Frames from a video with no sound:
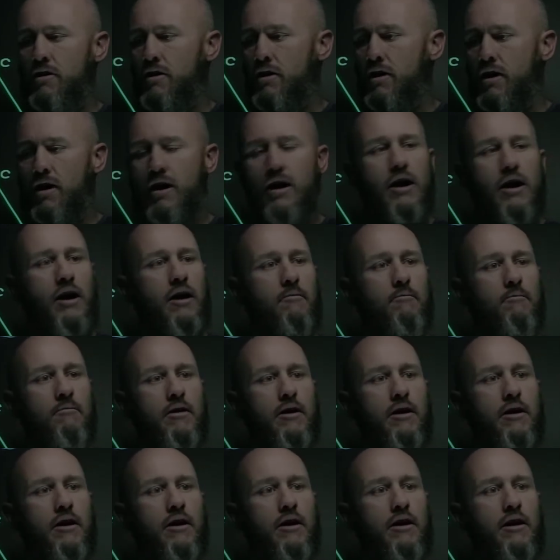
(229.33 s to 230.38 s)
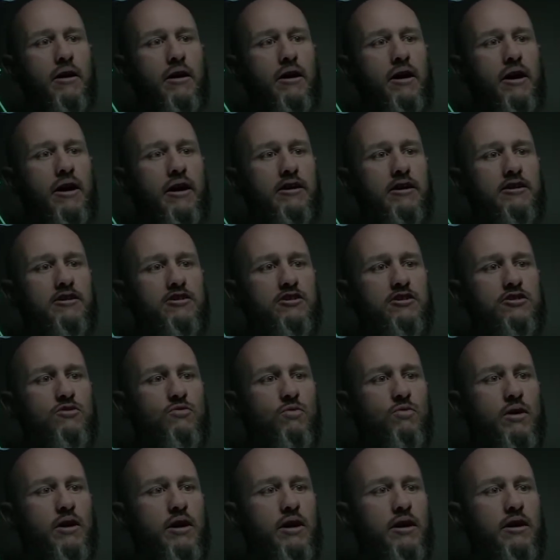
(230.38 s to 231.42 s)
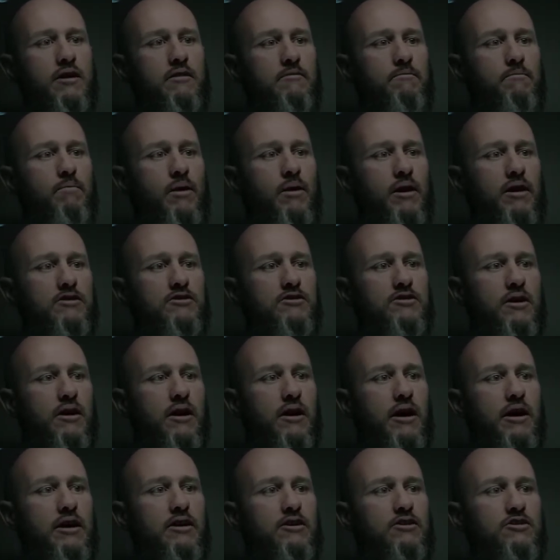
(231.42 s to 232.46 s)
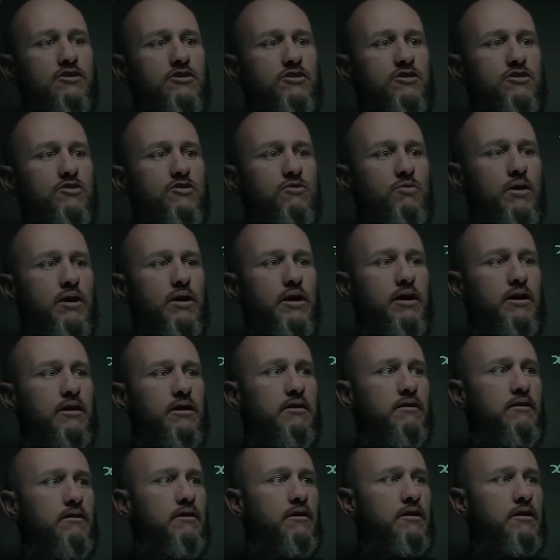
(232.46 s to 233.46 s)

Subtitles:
x squared plus h squared